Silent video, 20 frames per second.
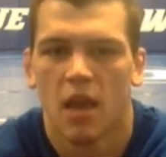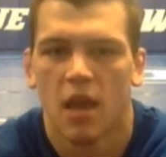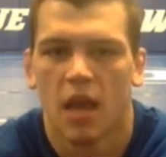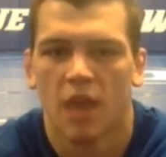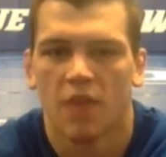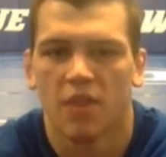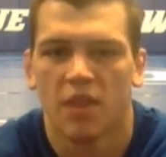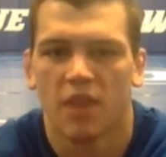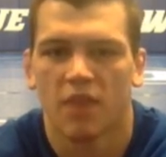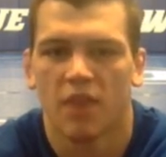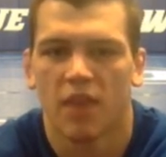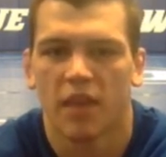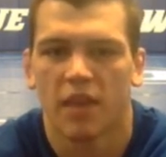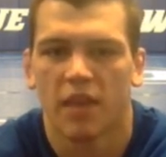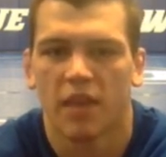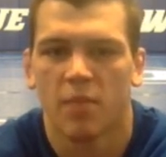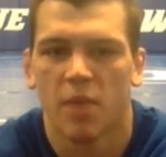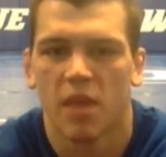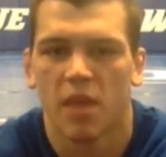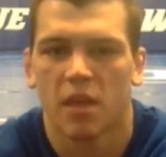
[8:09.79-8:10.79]
I think if I
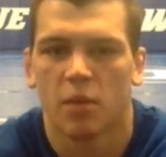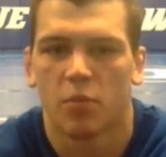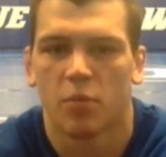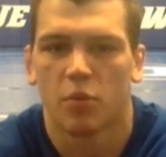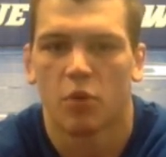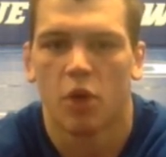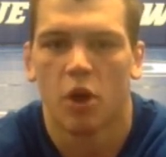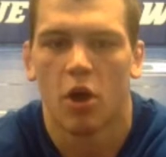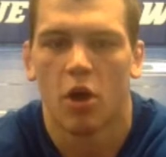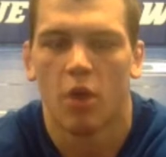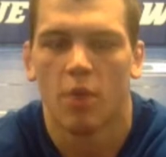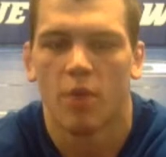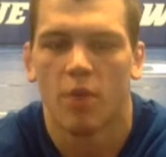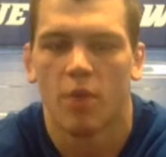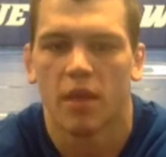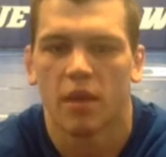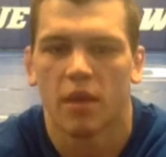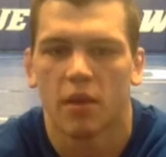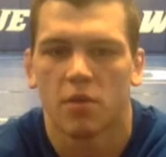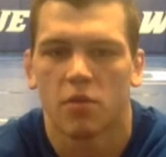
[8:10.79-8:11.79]
can make it a brawl and
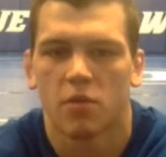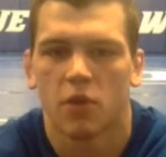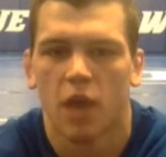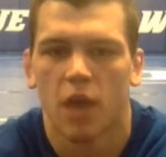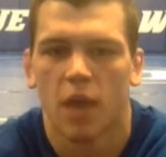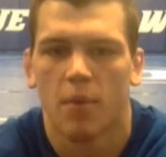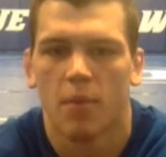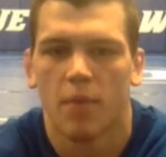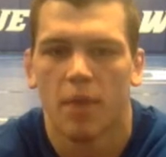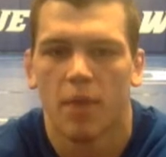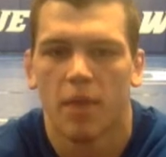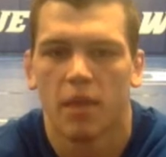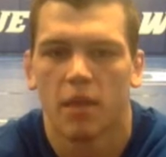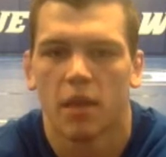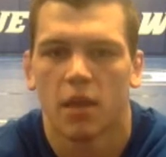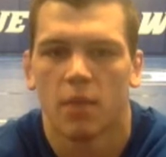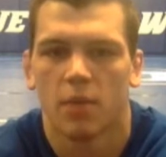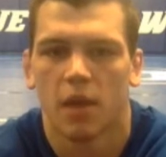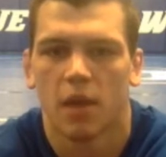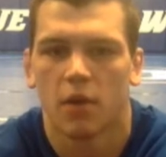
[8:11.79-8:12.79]
make it a scrap and make it
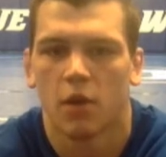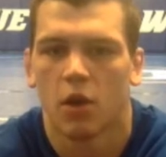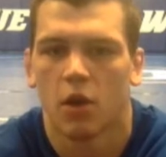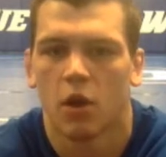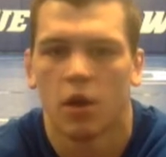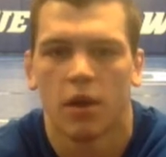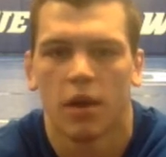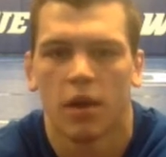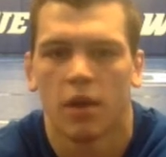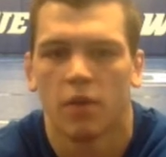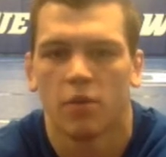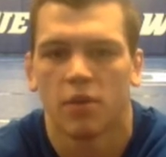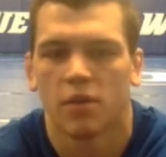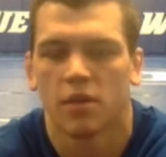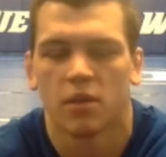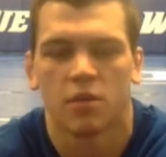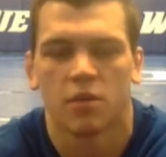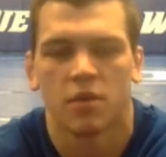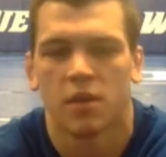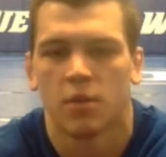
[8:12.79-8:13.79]
come down to heart, I don't
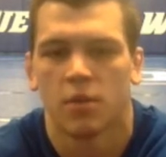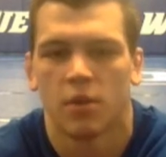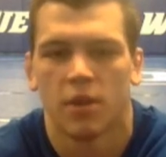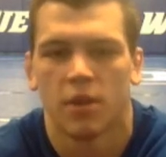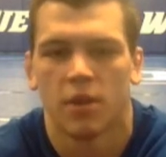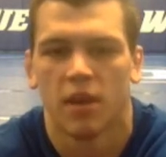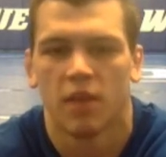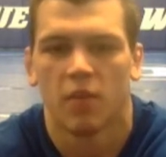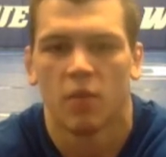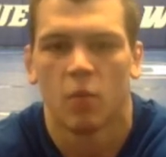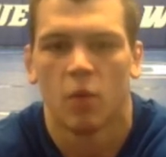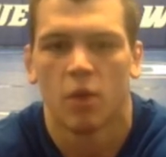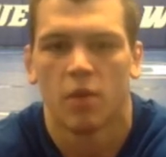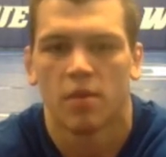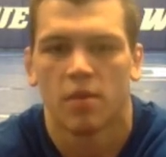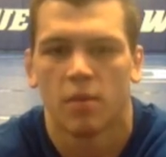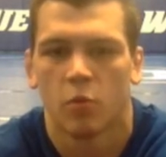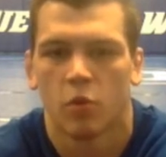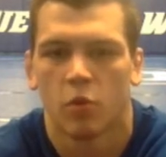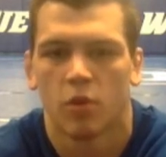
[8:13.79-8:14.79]
think there's anyone that ever
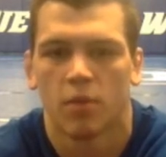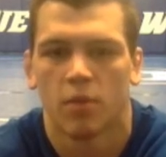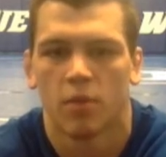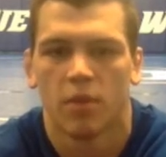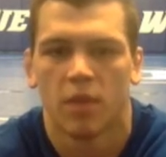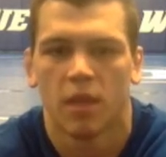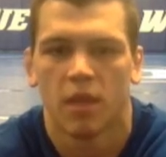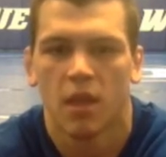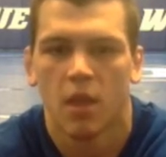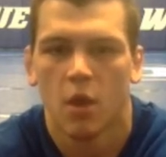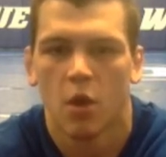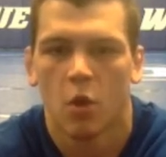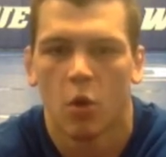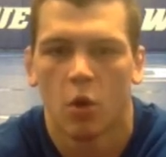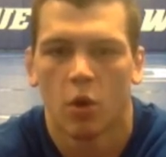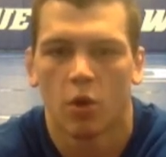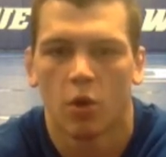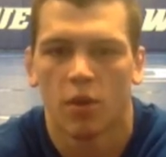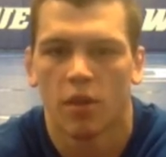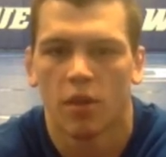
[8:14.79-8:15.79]
wants it more than me
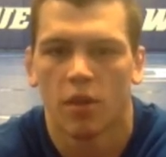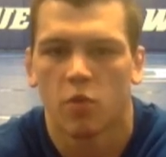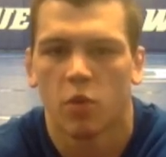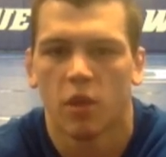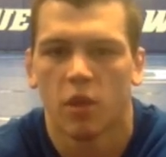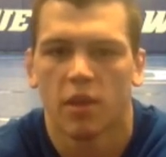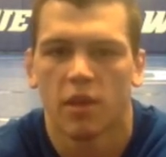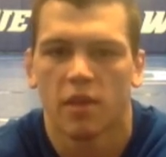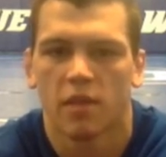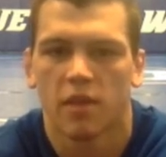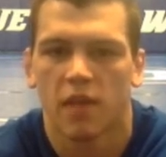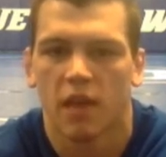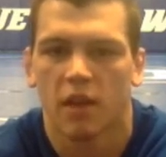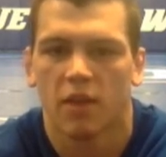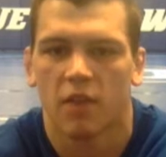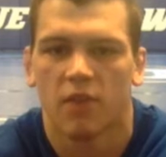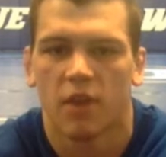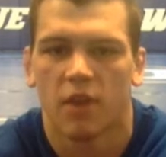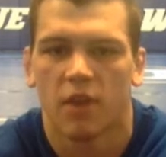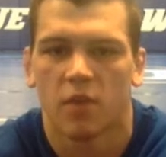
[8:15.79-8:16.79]
or that's willing to
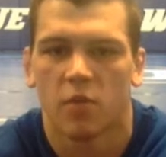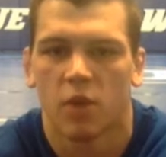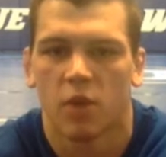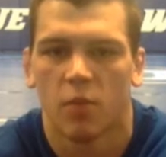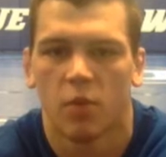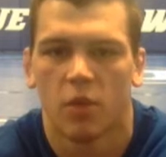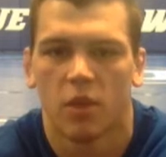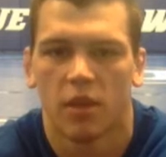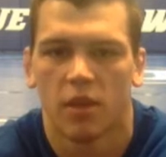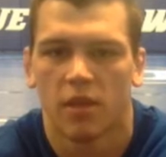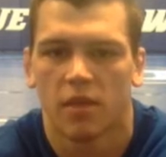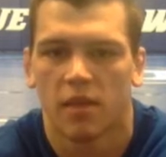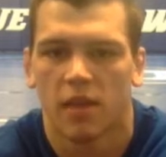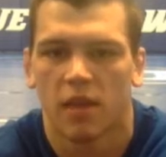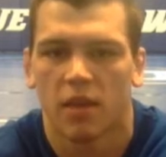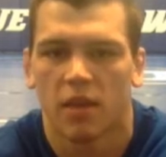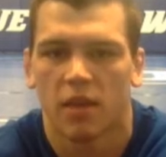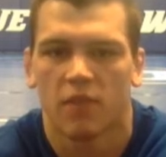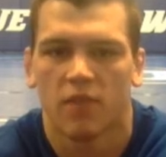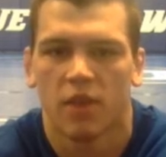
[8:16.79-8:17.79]
sacrifice what I'm willing to
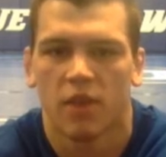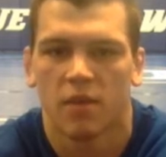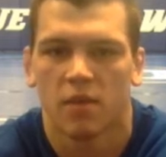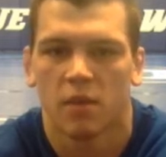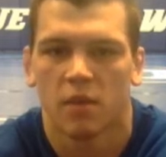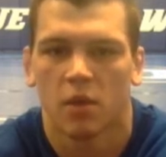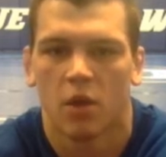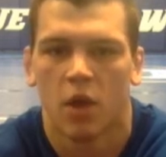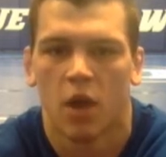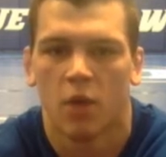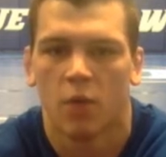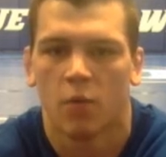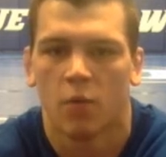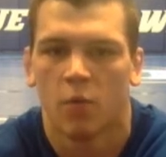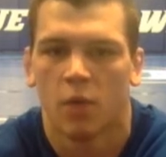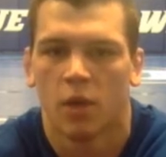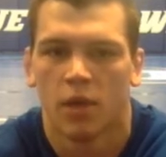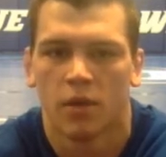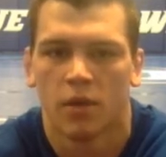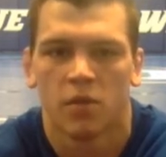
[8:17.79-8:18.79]
sacrifice to go out and
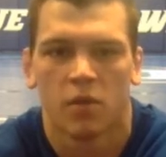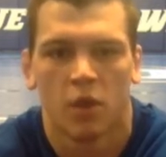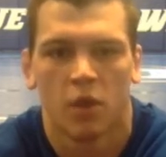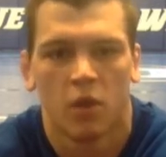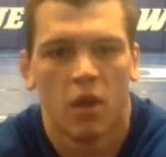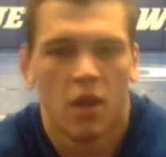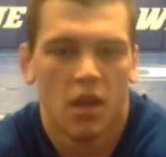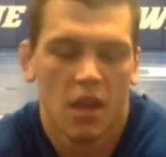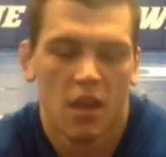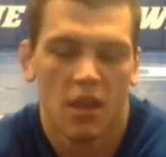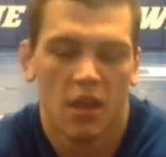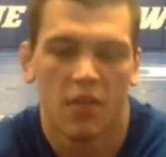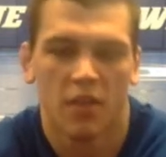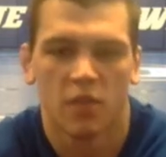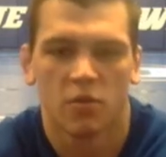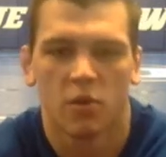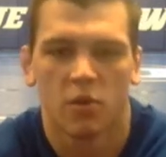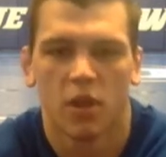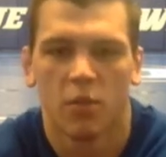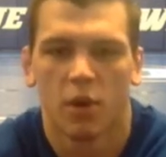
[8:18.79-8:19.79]
win. So
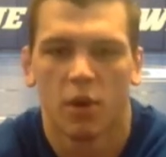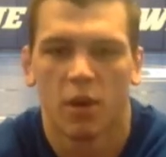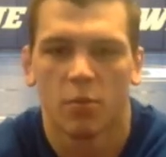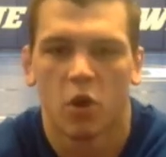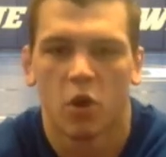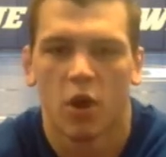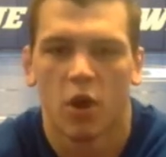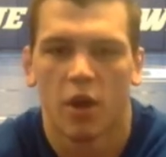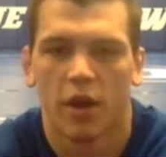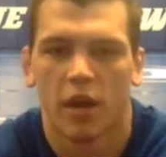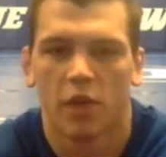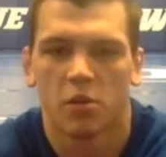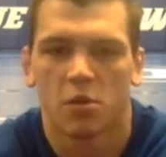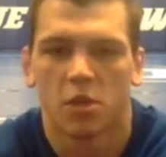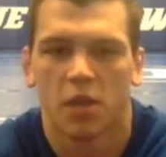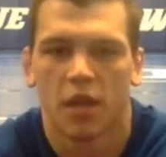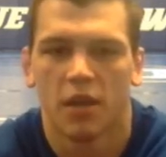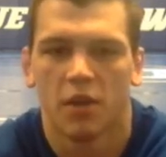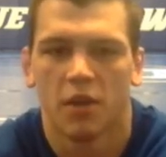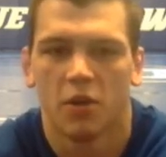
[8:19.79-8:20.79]
that's really what I'm going out and
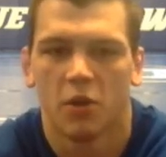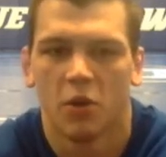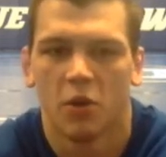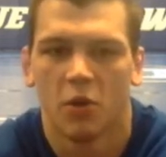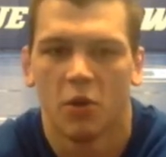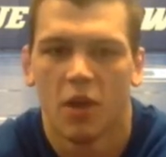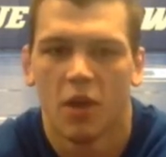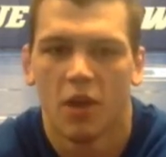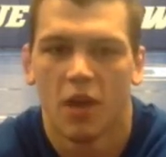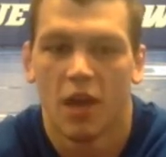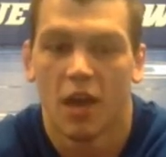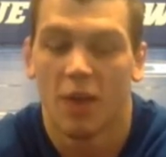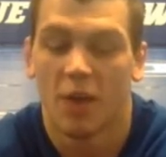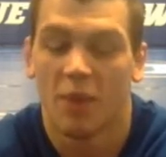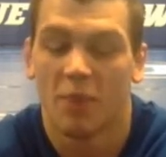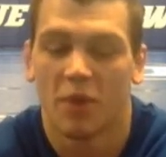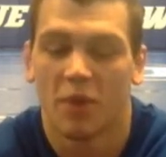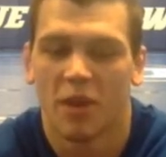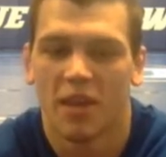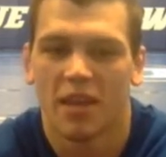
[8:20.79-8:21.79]
trying to do.
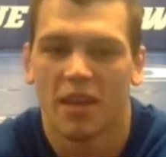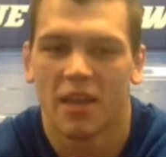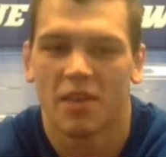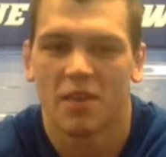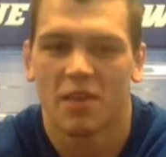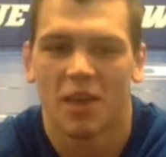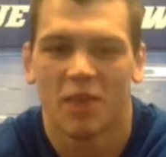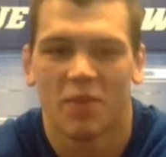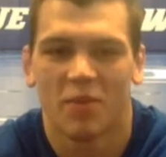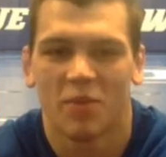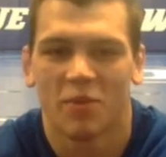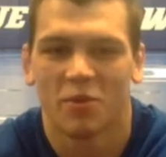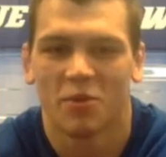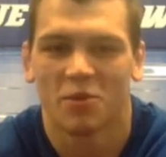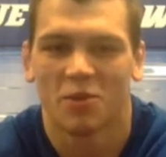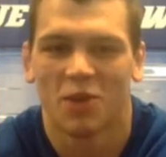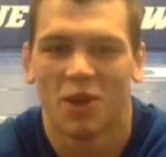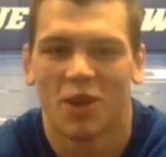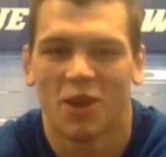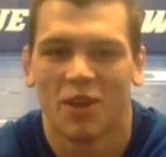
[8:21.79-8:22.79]
I put hands on him. He was
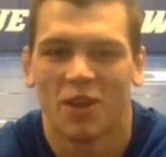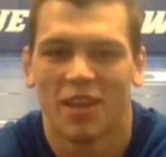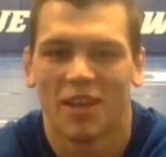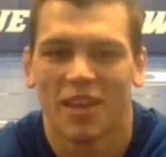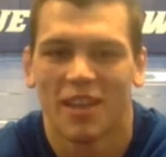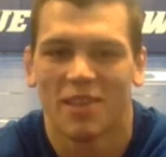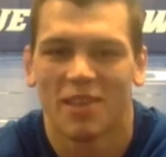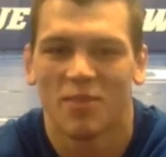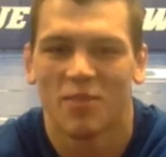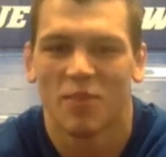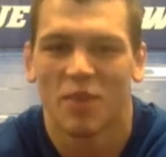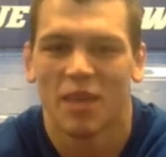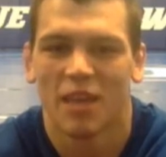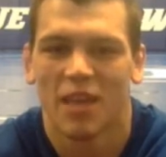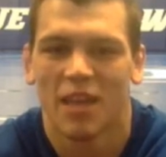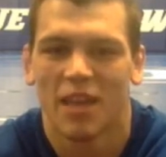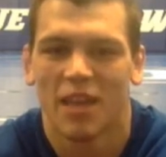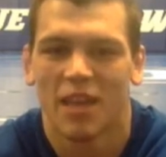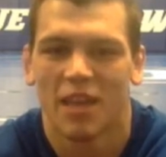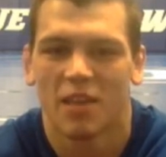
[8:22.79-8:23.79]
strong. He had some
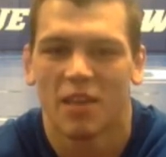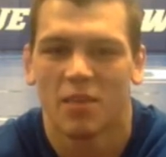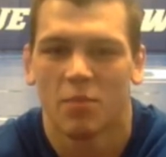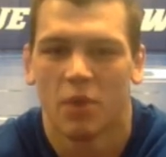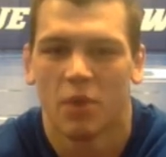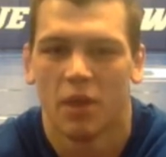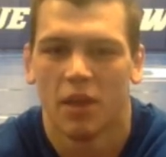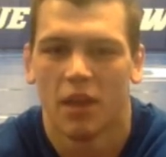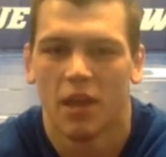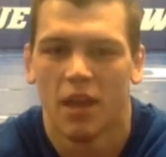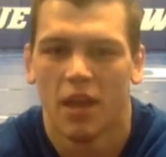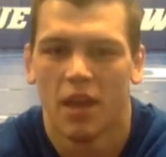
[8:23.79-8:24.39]
big hands, but